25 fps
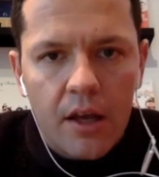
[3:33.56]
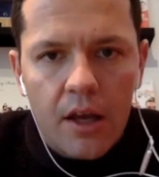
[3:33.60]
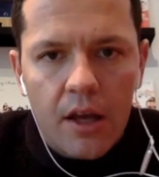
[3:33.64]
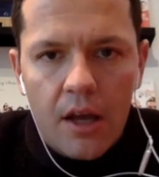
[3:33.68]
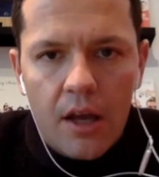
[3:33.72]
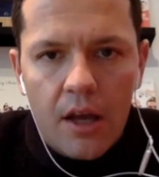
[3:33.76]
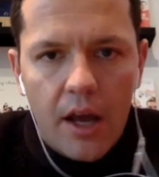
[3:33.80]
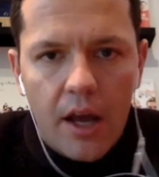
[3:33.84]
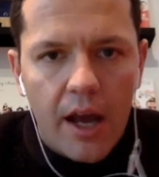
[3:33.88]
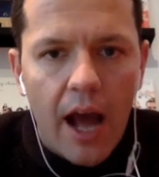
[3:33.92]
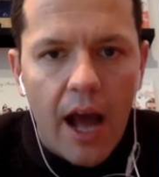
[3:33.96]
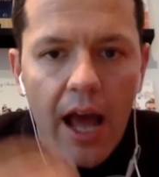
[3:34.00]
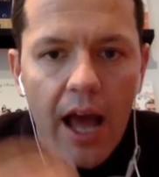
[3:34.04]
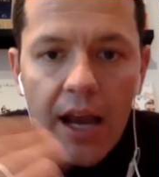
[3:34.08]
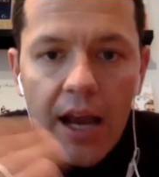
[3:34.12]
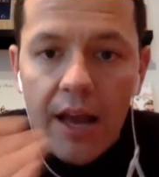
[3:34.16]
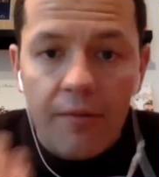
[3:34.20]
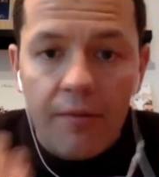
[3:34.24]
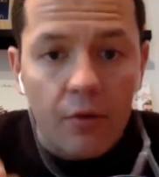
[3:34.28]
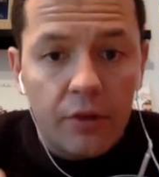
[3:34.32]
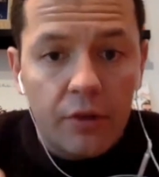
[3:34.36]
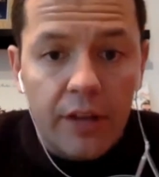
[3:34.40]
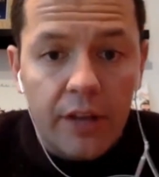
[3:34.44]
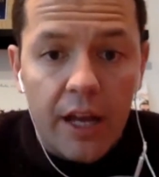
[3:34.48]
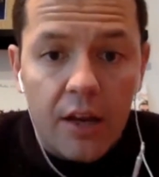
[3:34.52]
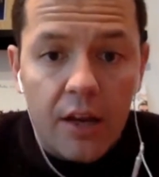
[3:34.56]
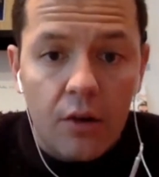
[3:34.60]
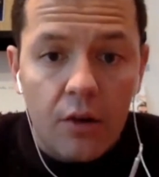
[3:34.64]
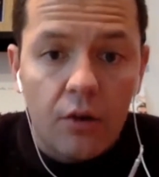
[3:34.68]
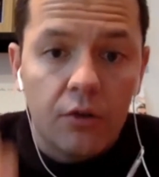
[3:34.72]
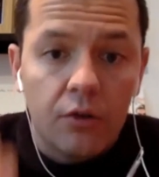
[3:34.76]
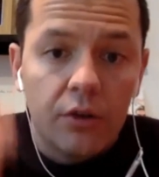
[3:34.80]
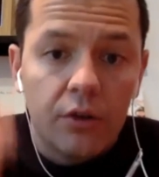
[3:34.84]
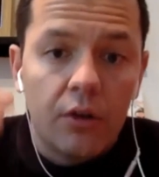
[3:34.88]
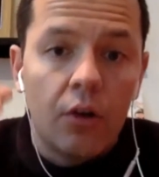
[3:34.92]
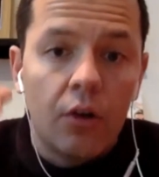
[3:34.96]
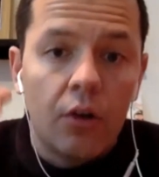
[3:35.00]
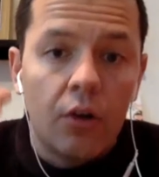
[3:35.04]
high-level data on,
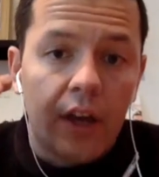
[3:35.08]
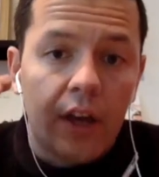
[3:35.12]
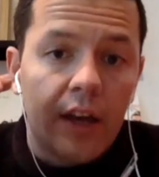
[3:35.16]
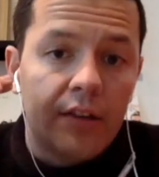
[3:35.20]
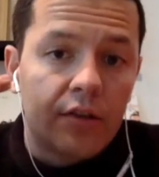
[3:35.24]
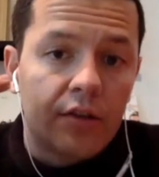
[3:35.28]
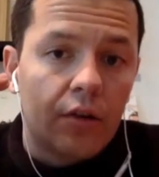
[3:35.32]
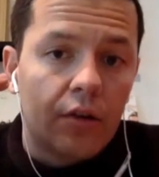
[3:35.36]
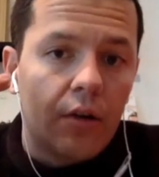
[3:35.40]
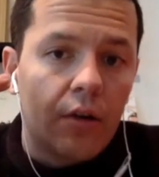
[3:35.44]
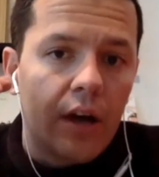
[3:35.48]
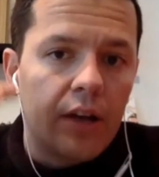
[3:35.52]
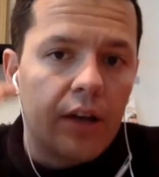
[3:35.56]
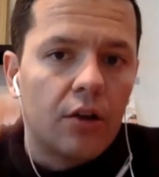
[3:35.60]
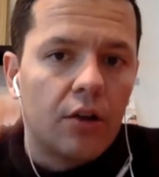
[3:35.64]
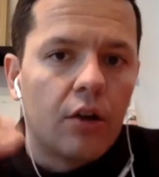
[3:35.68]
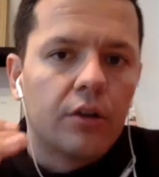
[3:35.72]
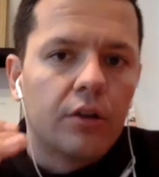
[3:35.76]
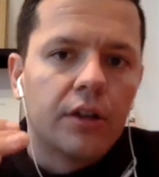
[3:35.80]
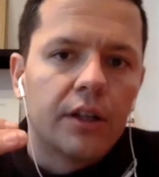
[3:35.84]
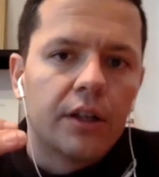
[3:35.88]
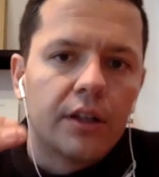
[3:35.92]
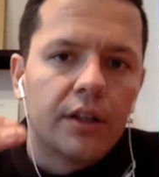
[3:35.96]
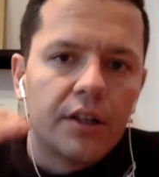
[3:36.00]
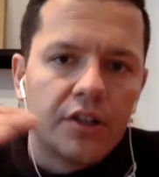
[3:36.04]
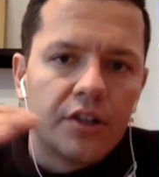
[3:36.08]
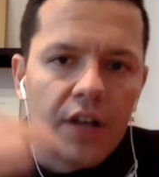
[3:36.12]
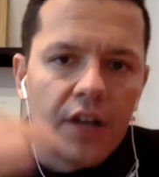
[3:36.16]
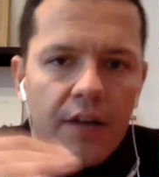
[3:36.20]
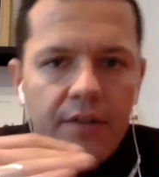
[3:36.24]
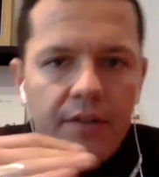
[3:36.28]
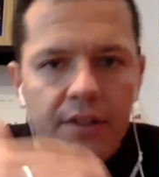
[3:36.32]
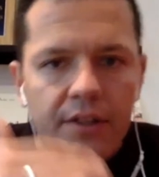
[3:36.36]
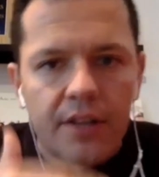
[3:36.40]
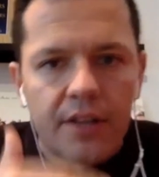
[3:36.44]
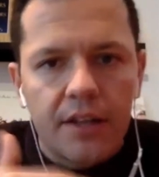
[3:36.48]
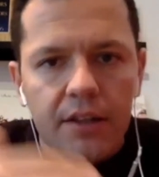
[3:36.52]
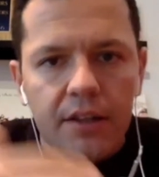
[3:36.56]
okay, so I know that the Javits
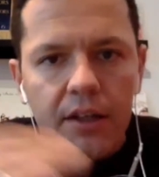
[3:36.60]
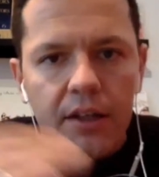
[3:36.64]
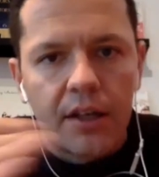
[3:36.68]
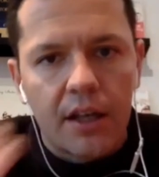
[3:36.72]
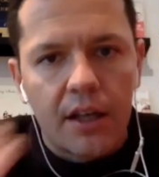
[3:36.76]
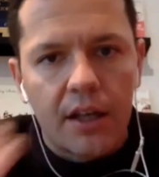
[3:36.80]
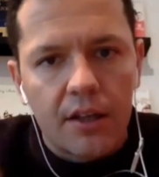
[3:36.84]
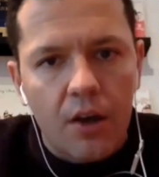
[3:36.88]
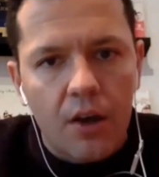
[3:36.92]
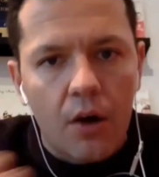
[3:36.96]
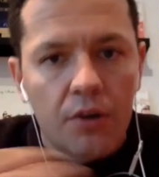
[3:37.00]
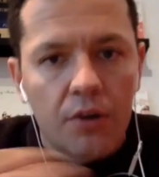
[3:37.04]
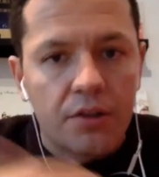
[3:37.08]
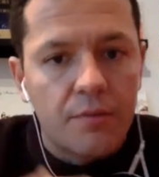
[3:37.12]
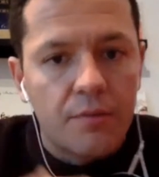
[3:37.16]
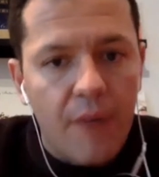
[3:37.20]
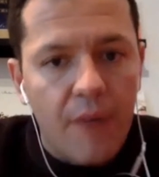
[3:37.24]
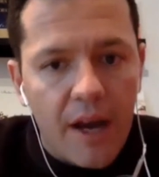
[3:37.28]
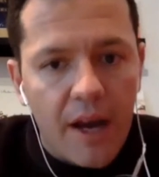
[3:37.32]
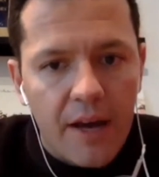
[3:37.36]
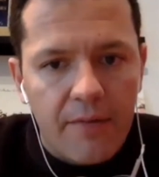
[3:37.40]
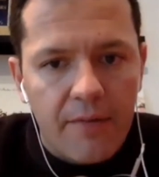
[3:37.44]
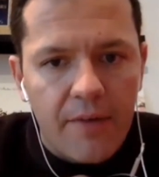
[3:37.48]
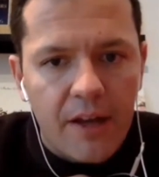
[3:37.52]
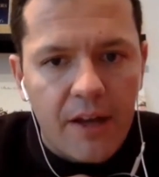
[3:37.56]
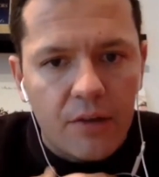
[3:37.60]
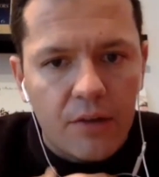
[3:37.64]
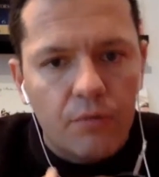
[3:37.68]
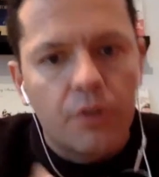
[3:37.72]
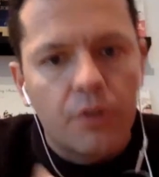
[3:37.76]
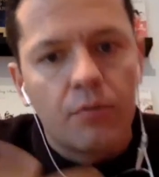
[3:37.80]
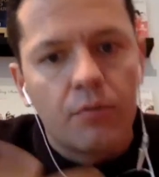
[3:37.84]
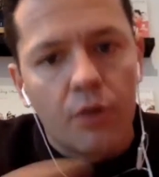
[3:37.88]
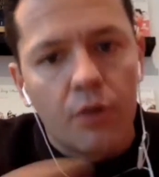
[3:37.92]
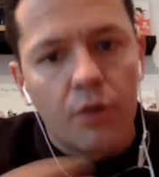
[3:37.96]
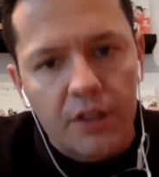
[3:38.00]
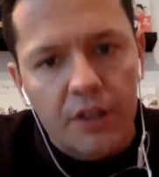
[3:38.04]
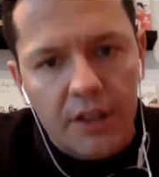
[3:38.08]
Center can host my event with more
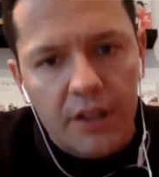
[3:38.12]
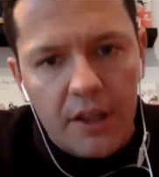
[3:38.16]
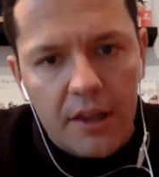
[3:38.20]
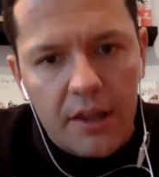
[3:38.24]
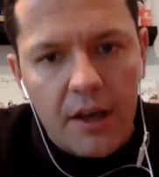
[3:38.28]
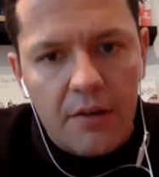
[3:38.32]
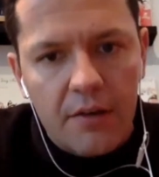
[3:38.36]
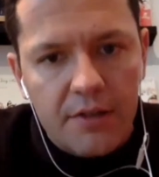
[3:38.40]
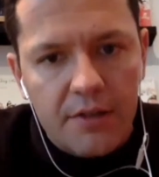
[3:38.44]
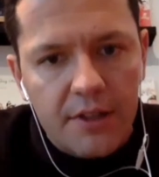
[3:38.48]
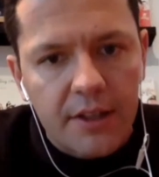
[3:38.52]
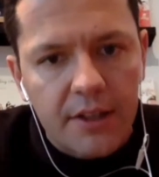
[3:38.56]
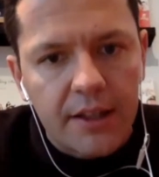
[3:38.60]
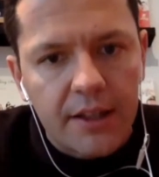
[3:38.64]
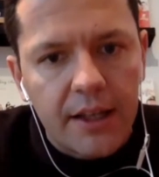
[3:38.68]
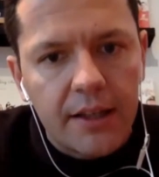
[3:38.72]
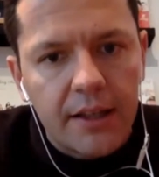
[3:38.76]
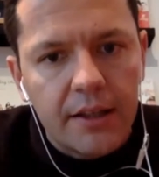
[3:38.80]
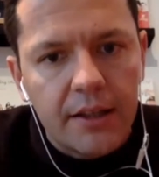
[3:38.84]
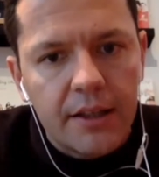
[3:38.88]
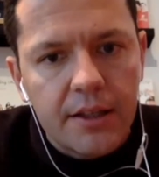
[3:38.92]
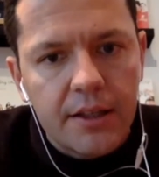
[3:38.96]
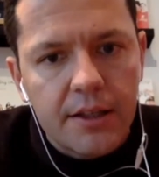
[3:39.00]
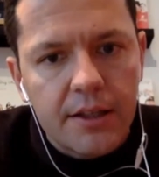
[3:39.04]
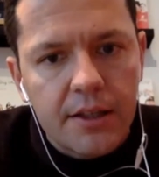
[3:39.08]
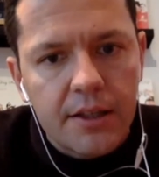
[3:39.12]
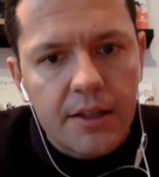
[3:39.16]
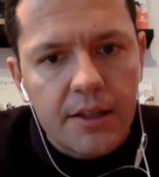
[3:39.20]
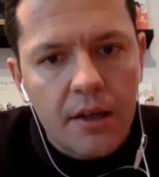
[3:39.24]
than 1,000 attendees,